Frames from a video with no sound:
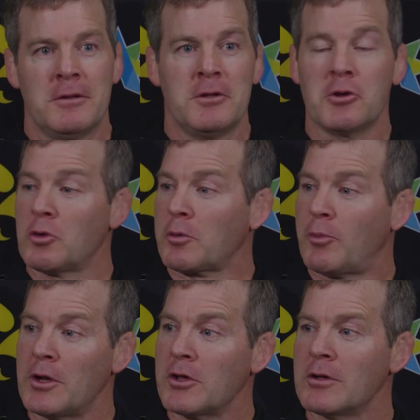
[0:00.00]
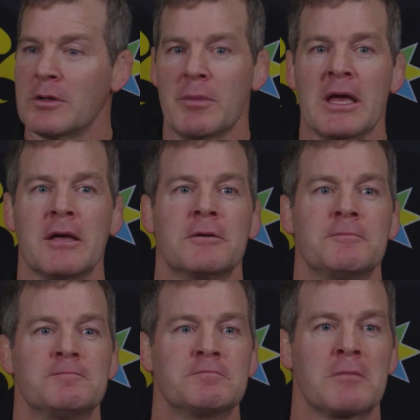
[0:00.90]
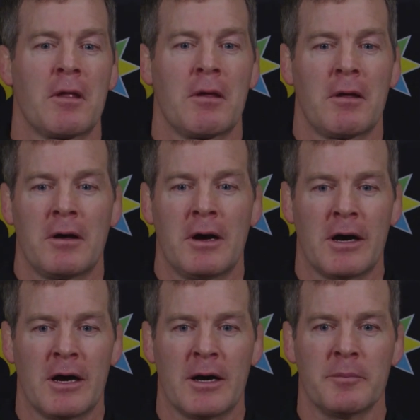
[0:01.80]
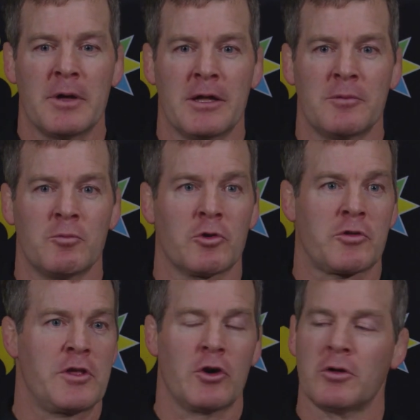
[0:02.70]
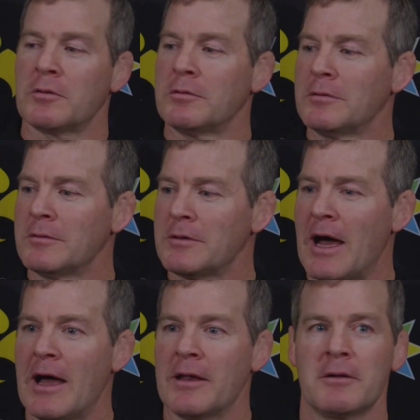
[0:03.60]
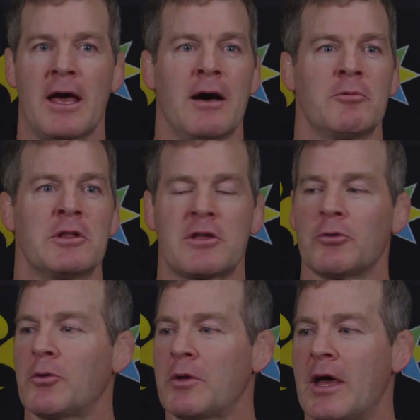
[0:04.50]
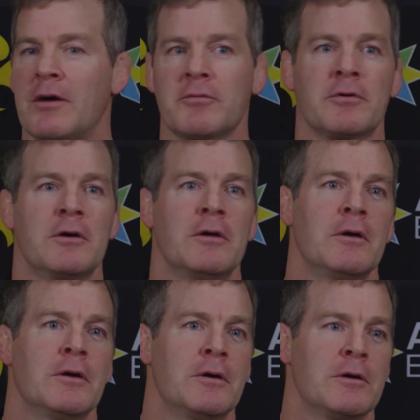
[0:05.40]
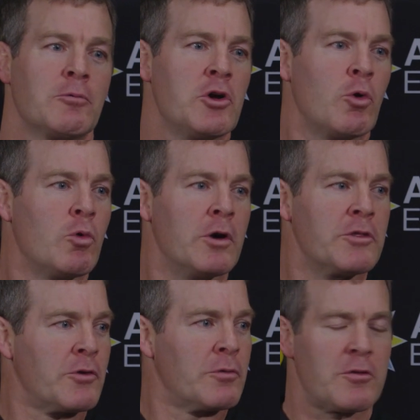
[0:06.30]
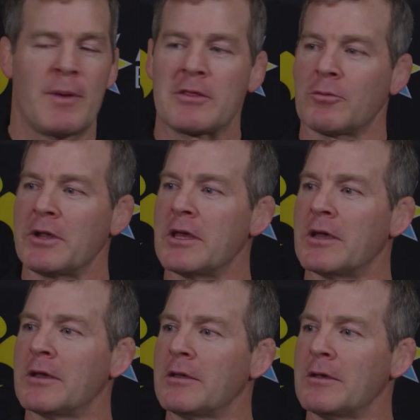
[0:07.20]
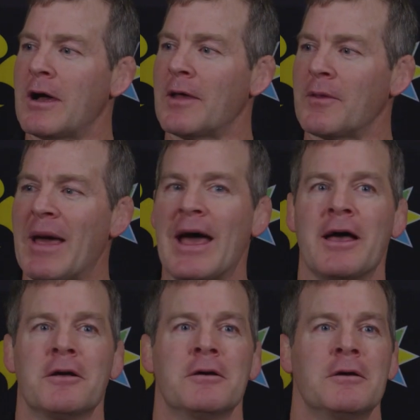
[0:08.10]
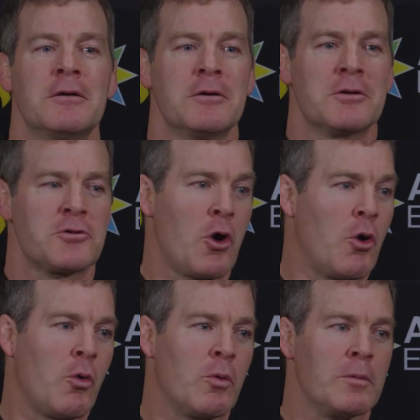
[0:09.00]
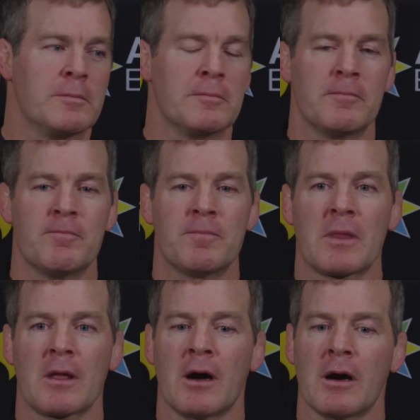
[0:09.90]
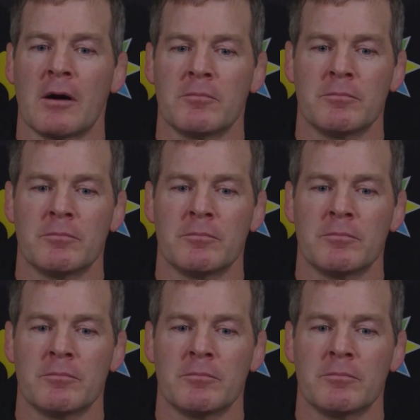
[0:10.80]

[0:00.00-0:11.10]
you know looked pretty good to me, um, and we're still not have we still don't have Real Woods or Spencer Lee on the mat. So, um,